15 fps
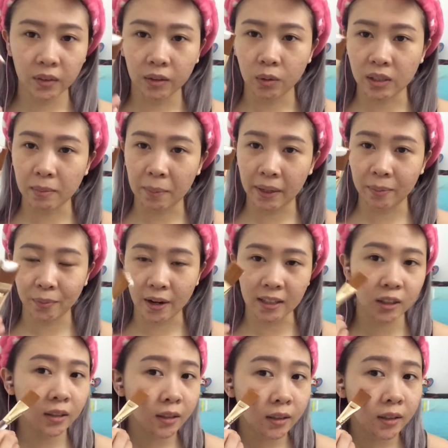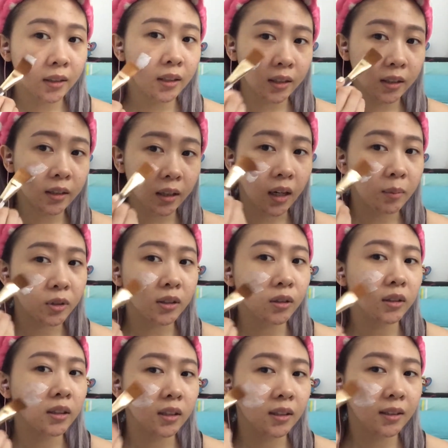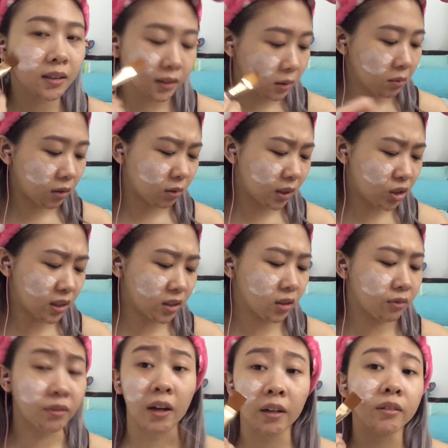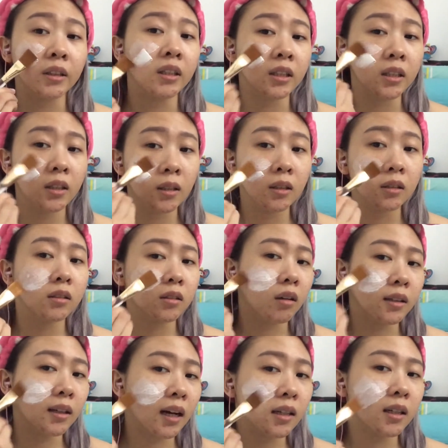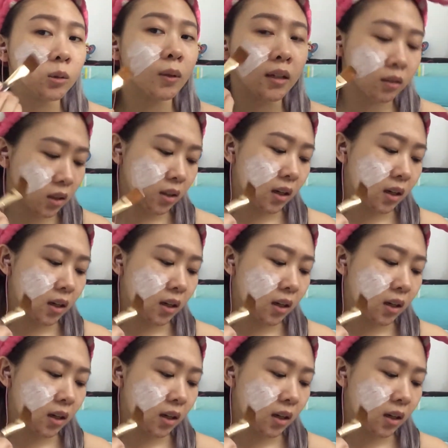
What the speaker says: Using my paintbrush. I'm just gonna... Oh, actually it's not very solid color as well.